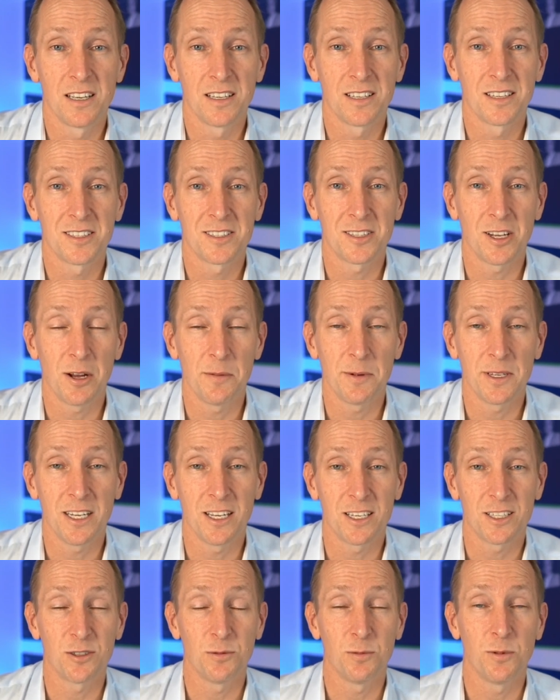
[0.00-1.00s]
It's time to
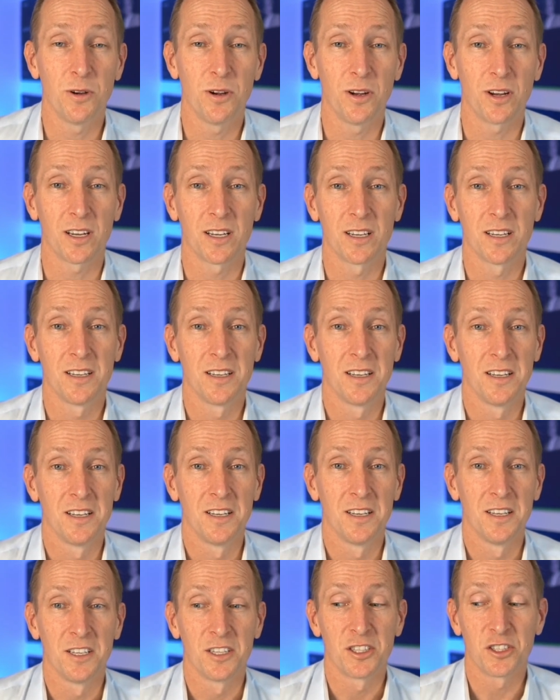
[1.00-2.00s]
get to work.
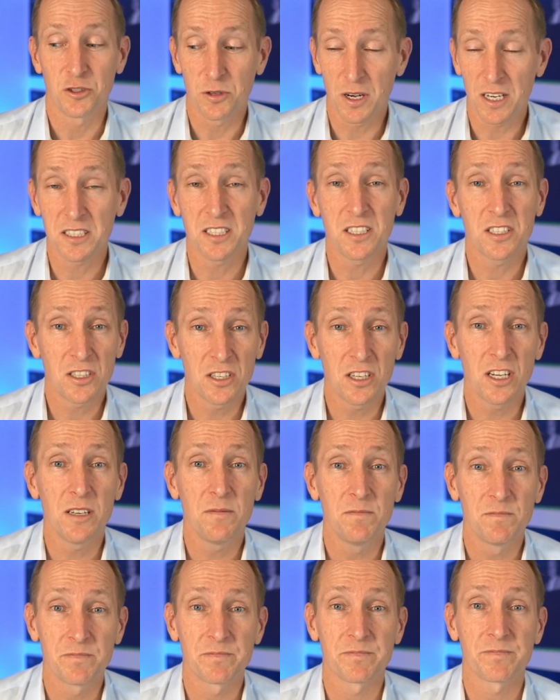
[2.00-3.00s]
Stress is
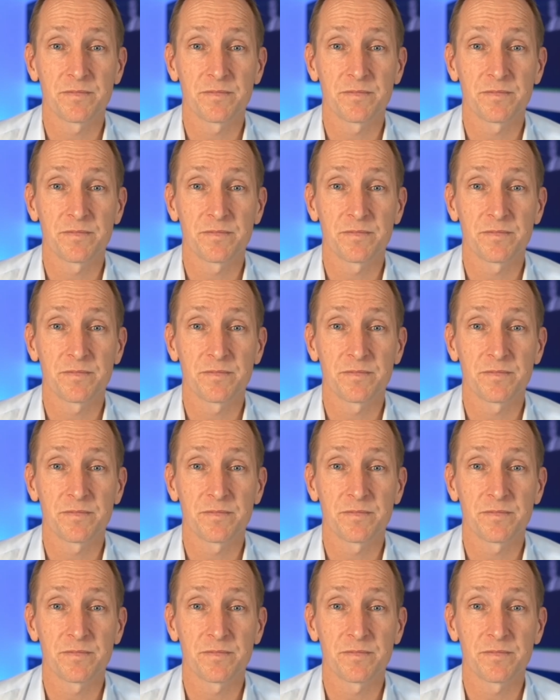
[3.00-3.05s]
good,